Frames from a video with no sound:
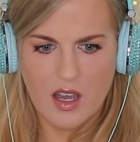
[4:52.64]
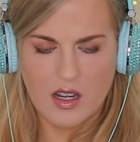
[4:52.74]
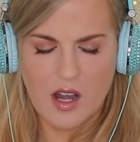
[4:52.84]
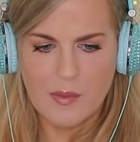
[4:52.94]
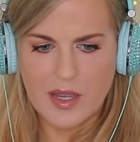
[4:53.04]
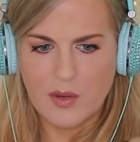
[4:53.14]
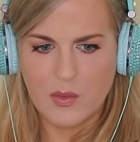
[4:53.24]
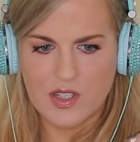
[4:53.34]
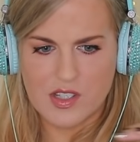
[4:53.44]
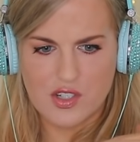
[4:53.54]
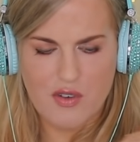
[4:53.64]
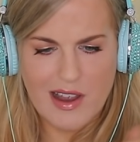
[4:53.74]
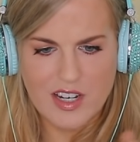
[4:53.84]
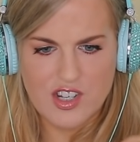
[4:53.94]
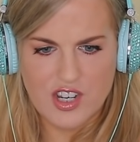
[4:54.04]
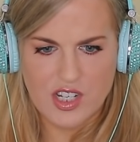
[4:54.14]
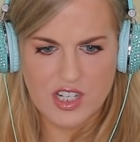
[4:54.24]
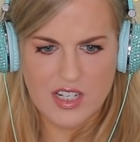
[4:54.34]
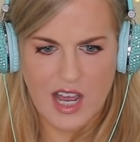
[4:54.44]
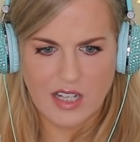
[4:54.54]
coming in with a strategy
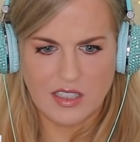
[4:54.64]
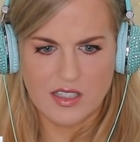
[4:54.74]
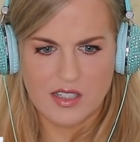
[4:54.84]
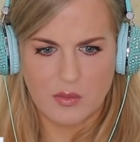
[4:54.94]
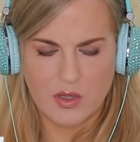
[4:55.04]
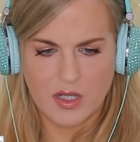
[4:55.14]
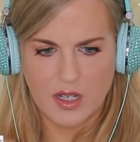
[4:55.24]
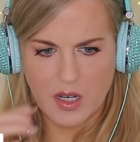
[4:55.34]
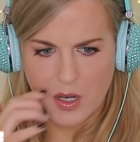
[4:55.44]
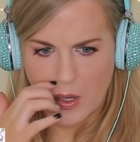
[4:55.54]
to tackle someone.